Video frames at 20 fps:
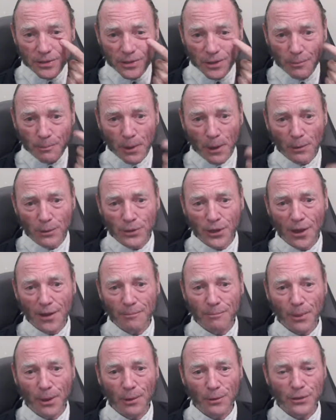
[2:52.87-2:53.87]
the
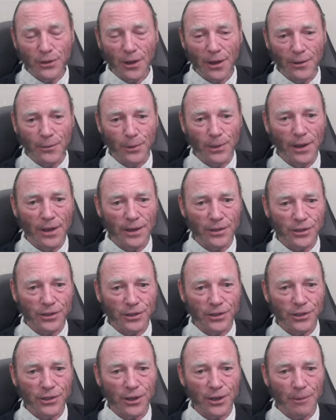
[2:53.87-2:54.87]
proton-proton
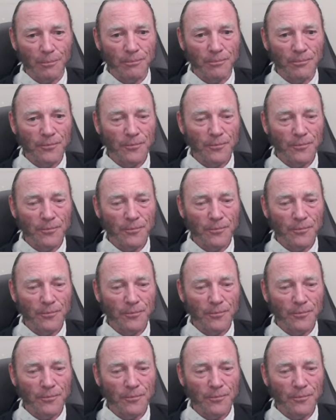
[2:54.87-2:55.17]
relationship,